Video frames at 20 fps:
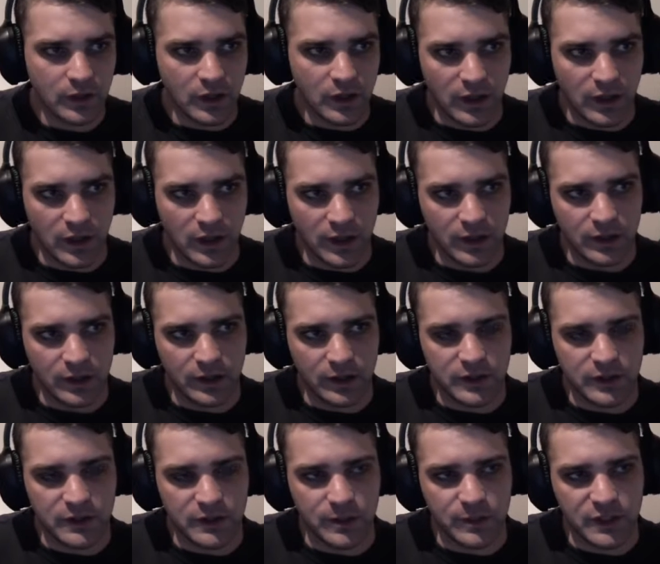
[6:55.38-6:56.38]

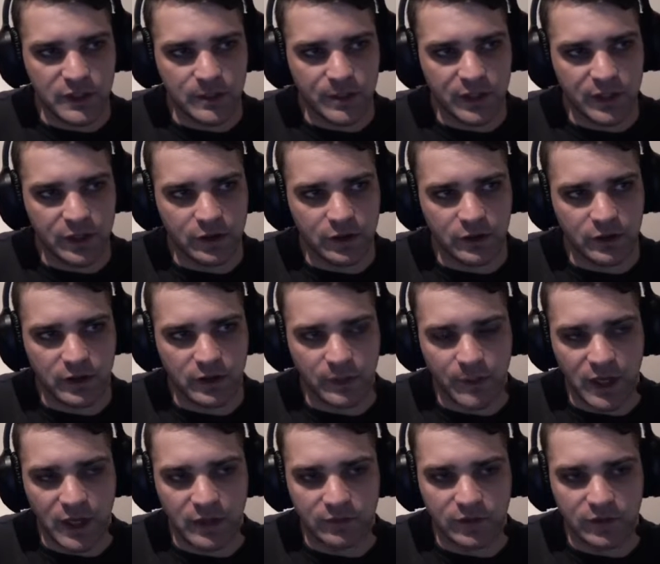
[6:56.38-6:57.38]
These numbers up here are the
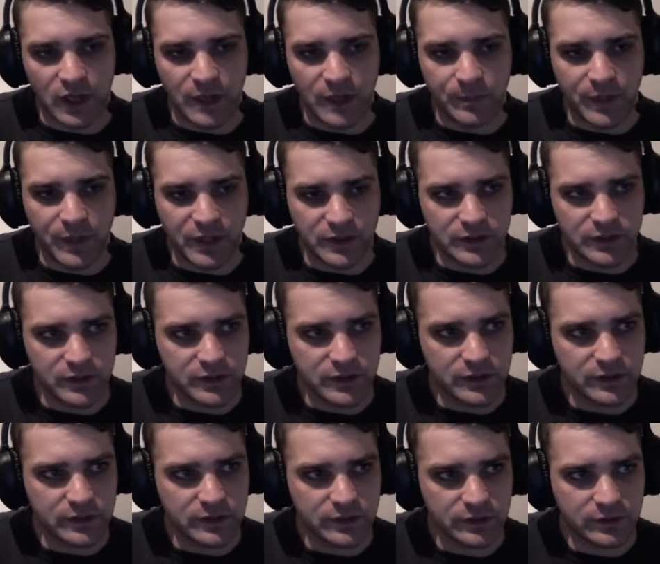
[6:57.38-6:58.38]
amount of light
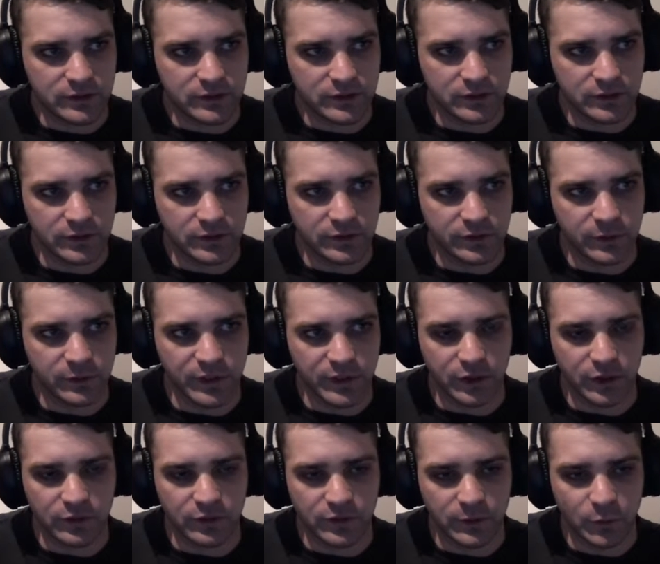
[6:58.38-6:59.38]
bounces. If we
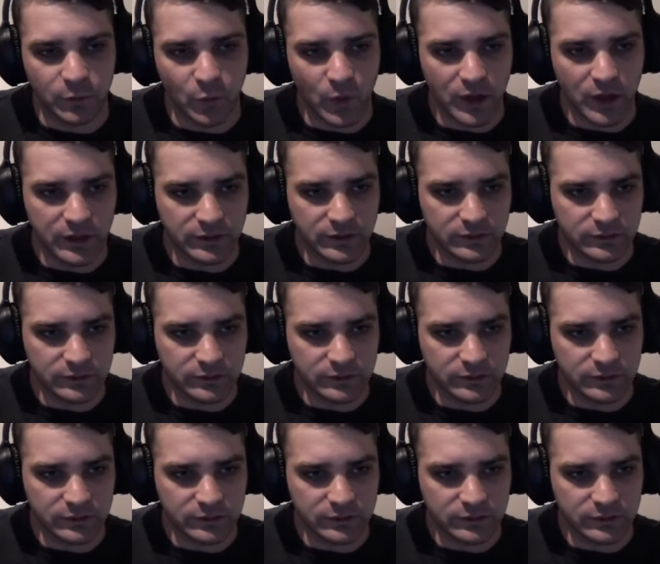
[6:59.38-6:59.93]
go from 1,